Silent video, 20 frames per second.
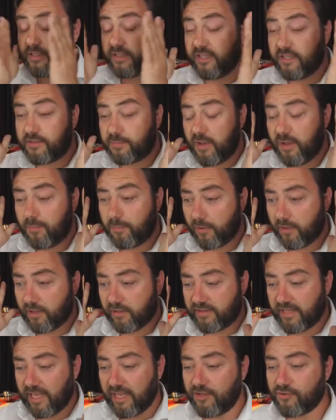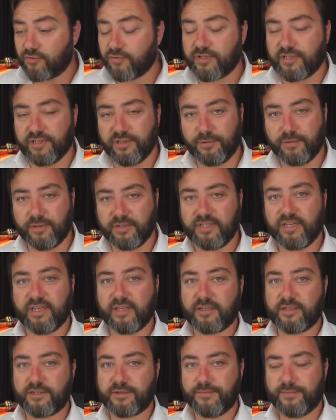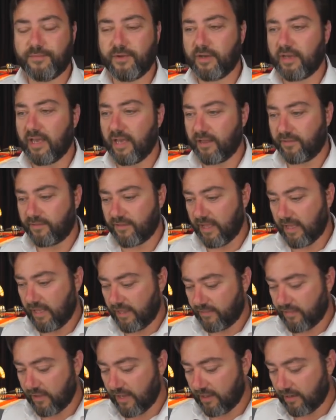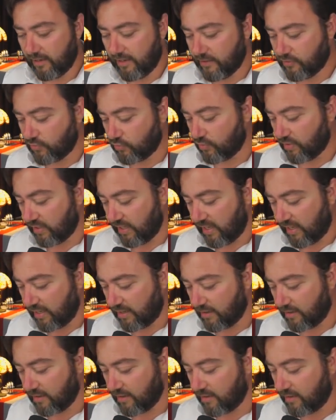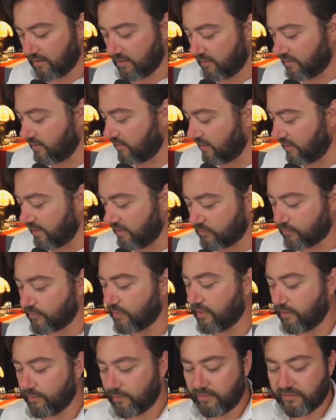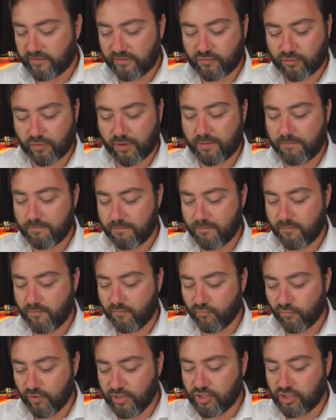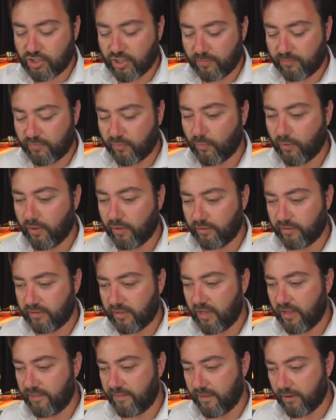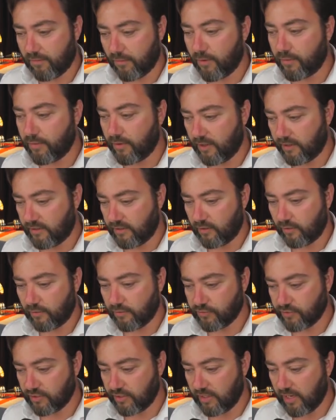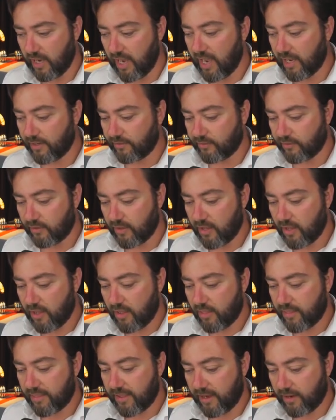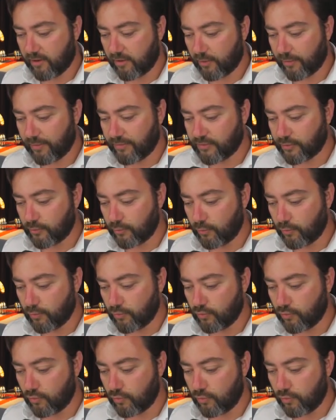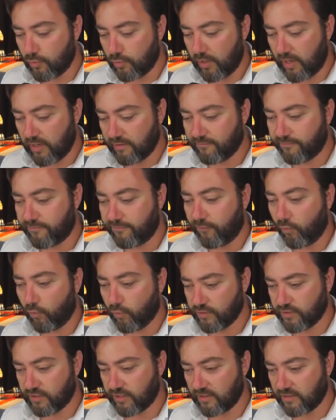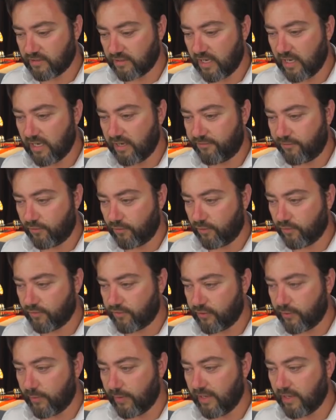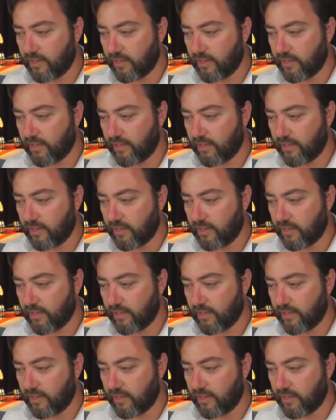people are dangerous lunatics. Okay, they are literally going to try and reshape the world in their own ideology, and they are going to enforce it. And if you're not doing it, you're